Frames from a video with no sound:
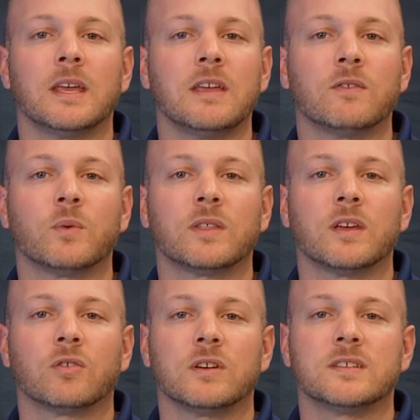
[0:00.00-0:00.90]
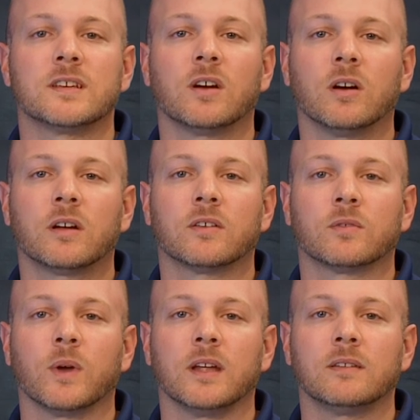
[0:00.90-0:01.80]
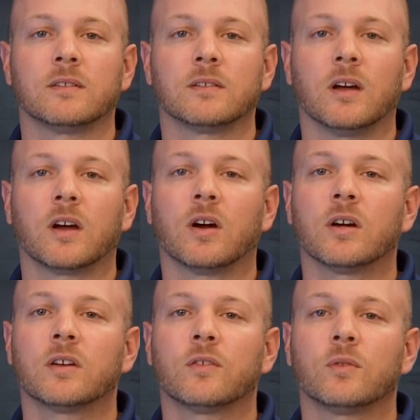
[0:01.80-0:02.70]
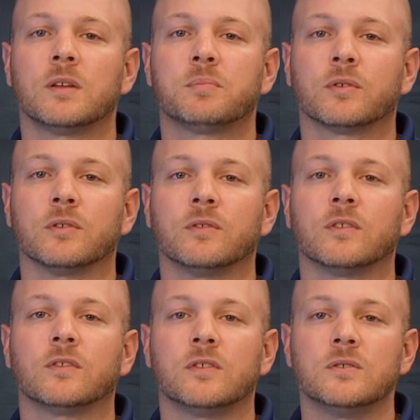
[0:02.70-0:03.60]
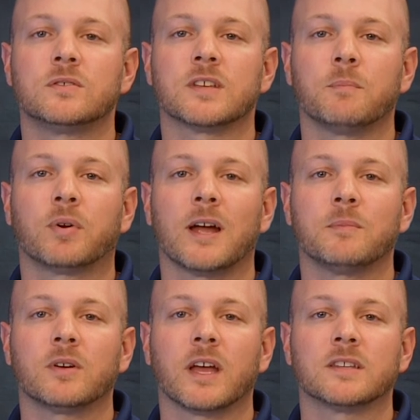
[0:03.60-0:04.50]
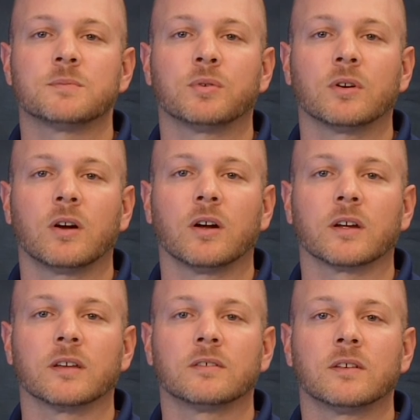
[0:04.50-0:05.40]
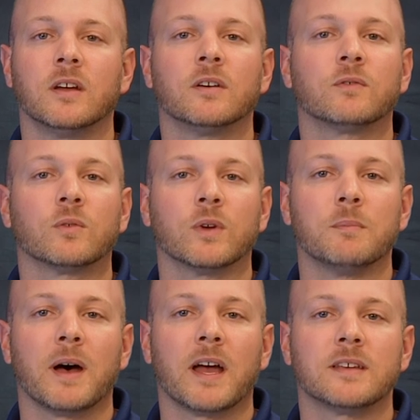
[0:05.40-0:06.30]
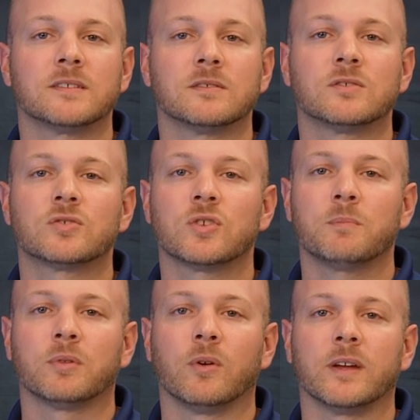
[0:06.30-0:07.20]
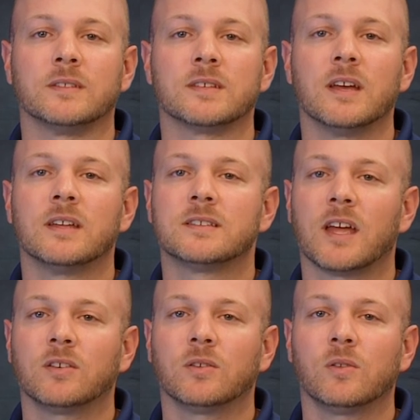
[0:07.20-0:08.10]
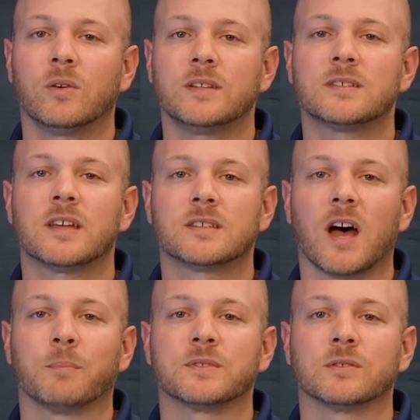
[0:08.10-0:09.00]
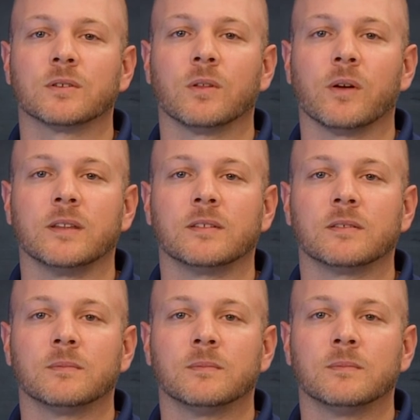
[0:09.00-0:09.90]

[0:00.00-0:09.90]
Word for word: Even with increasing carcass weights, a carcass only produces two subprimal cuts per carcass for ribeyes, strip loins, tenderloins, and top sirloins.